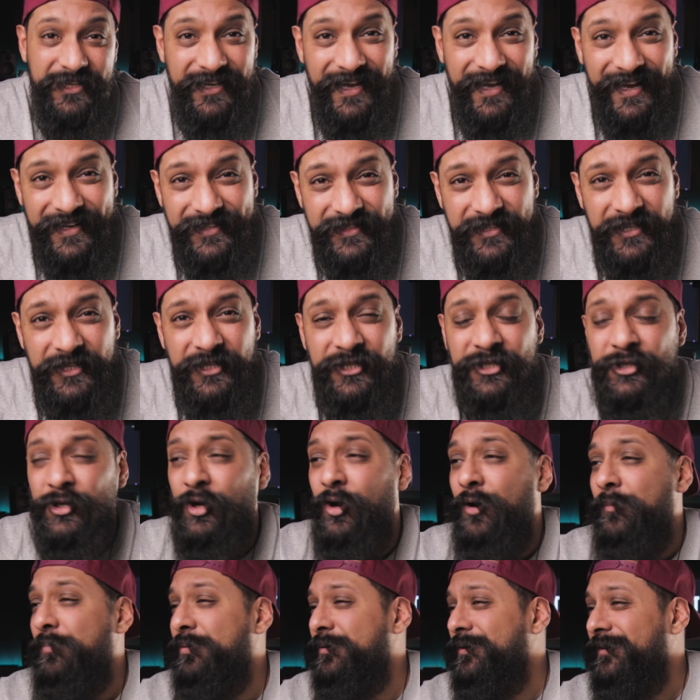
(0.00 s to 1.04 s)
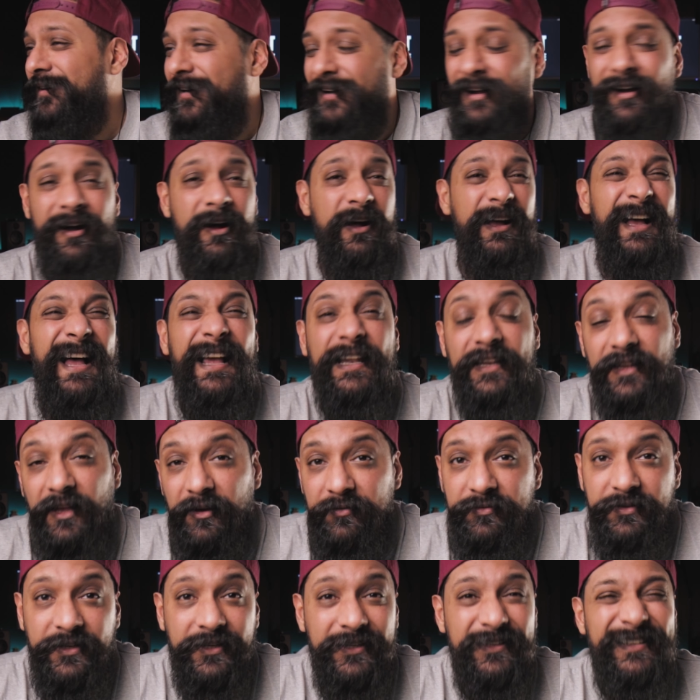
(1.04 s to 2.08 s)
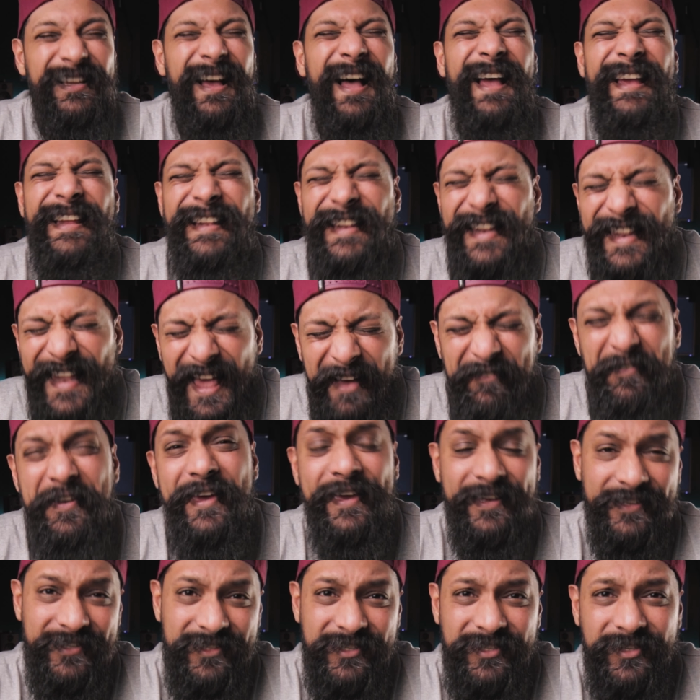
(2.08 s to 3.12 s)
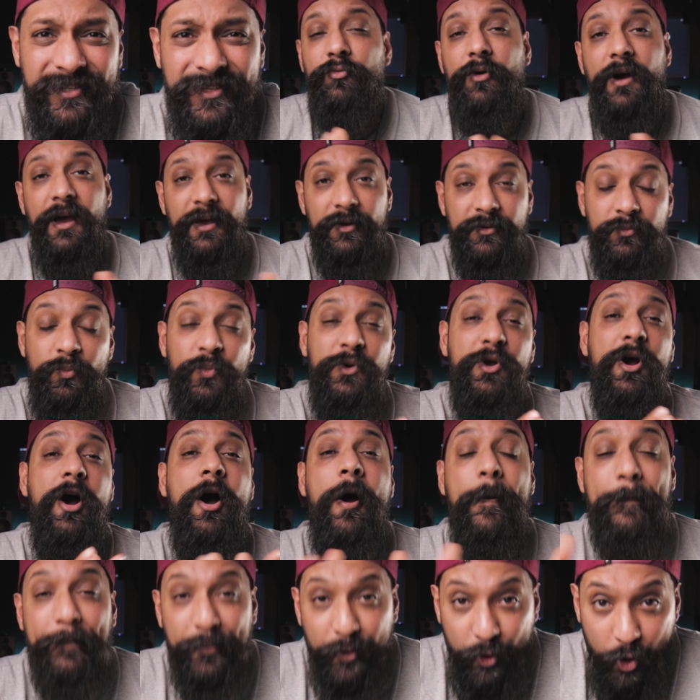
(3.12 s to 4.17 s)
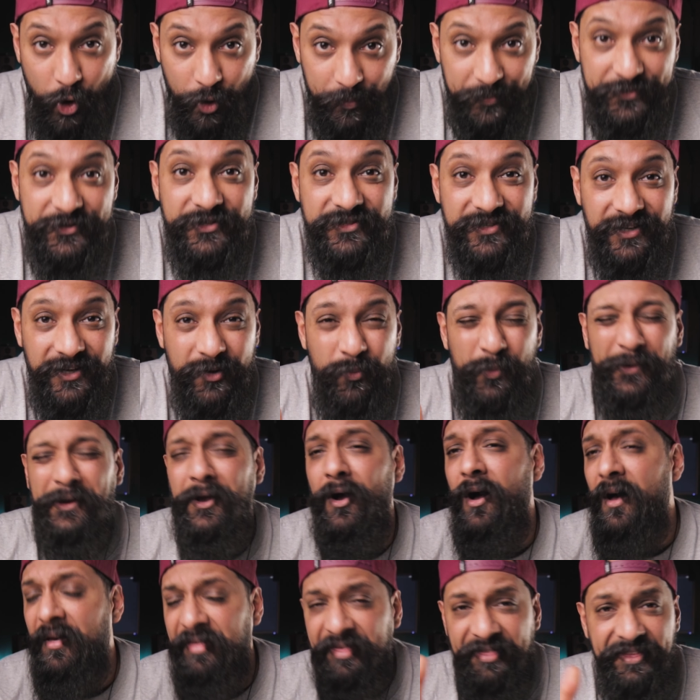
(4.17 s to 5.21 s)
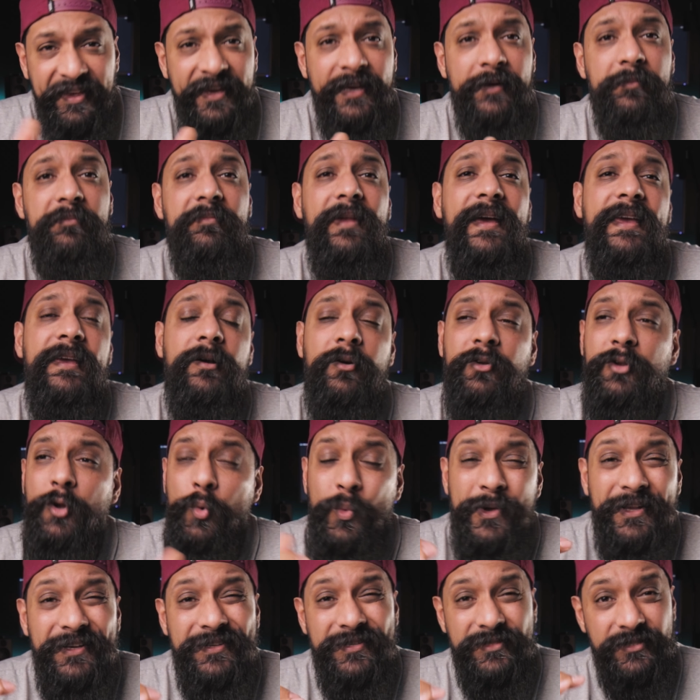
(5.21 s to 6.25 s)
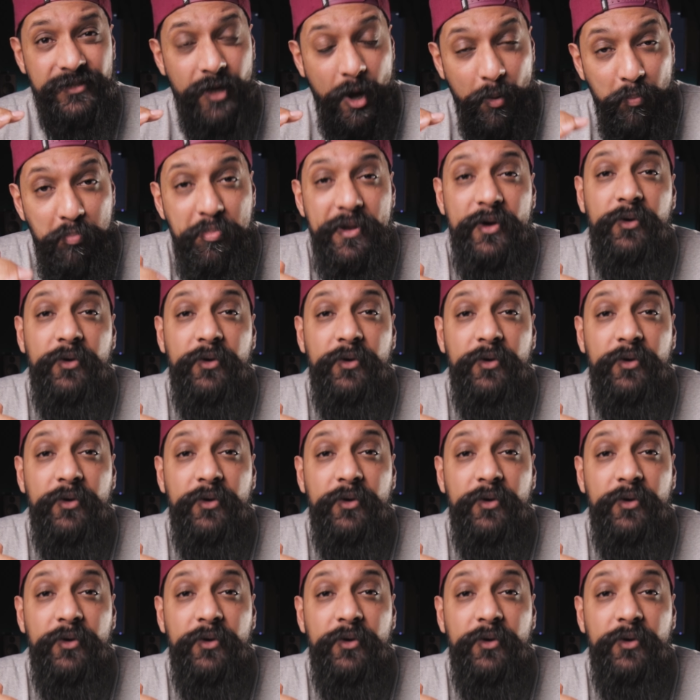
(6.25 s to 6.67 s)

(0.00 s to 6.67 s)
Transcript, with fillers: to the antique shop. Ah, I love it. I love it. Right, we got our props. We got our theme nailed. We need to start